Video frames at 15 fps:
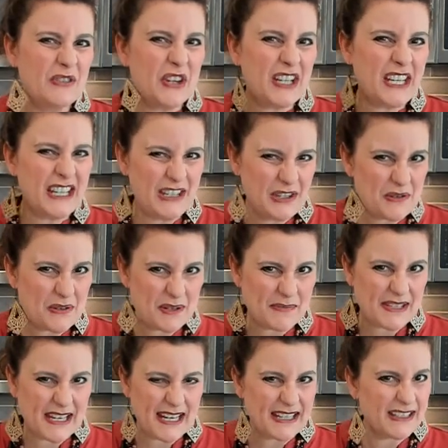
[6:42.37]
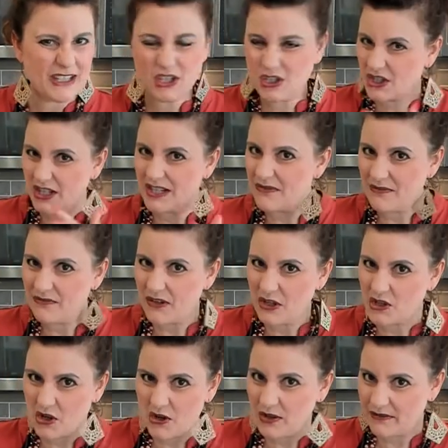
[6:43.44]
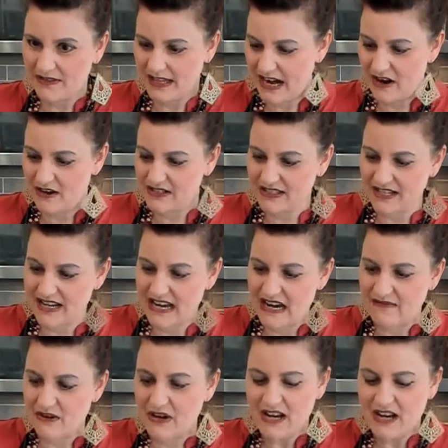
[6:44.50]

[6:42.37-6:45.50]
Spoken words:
You know what I'm saying? Like she didn't finish all of the carrots that I gave her.